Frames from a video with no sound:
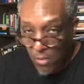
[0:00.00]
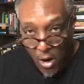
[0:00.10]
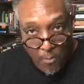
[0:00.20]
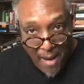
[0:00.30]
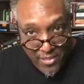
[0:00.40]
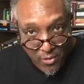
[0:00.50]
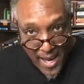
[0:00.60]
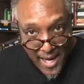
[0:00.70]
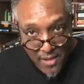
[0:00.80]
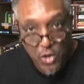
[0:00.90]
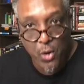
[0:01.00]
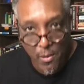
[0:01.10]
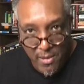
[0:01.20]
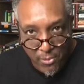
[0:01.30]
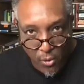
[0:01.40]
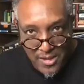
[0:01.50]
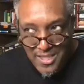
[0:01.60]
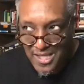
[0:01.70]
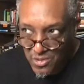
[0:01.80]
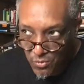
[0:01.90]
Oh, by the way, the Pullman porters
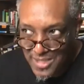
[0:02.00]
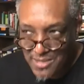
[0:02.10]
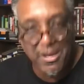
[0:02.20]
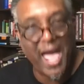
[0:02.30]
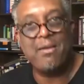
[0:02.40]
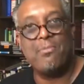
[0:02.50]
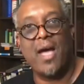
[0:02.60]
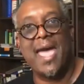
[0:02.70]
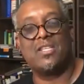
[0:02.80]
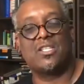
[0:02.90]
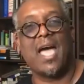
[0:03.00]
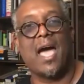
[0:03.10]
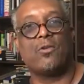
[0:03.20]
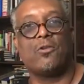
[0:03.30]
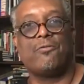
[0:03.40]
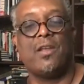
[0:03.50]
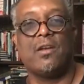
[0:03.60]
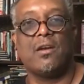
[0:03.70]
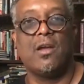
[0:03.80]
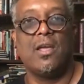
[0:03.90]
is the reason Black people had the Chicago
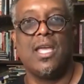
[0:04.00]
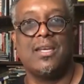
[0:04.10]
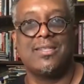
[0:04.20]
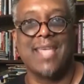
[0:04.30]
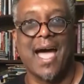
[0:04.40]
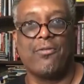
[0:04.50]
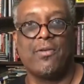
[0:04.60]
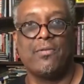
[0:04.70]
Defender in the South,